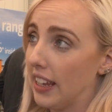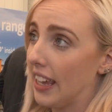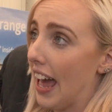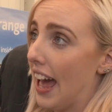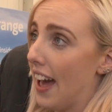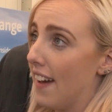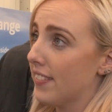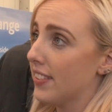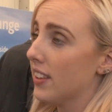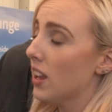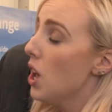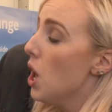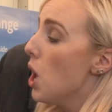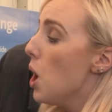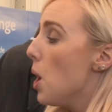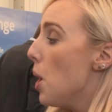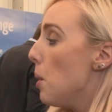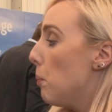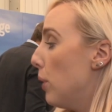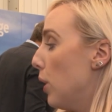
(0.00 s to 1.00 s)
calves.
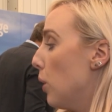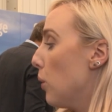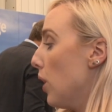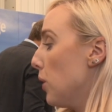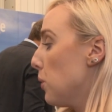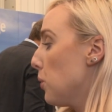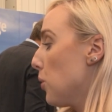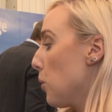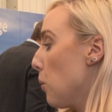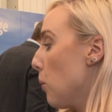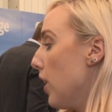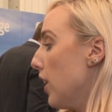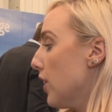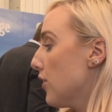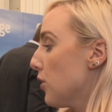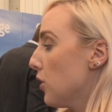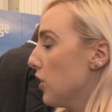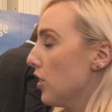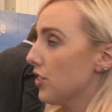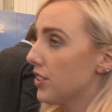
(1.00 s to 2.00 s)
But I suppose it works
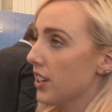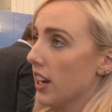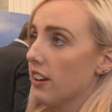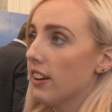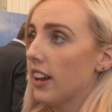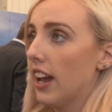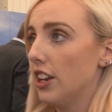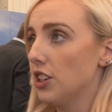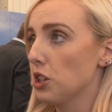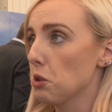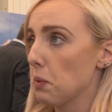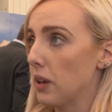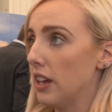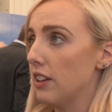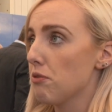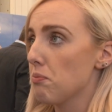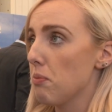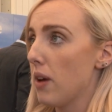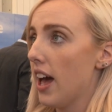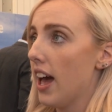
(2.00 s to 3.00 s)
for your dairy and your beef
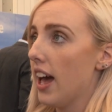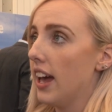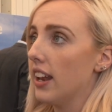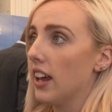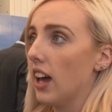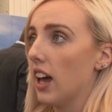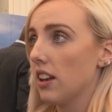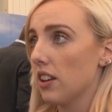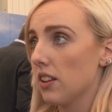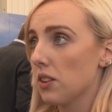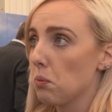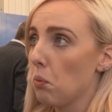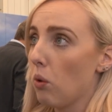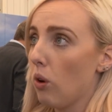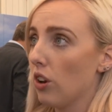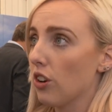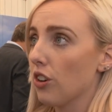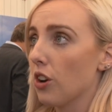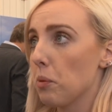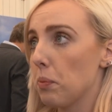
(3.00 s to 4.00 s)
man and the
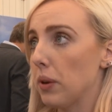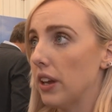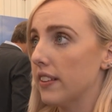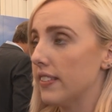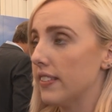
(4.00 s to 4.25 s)
smaller big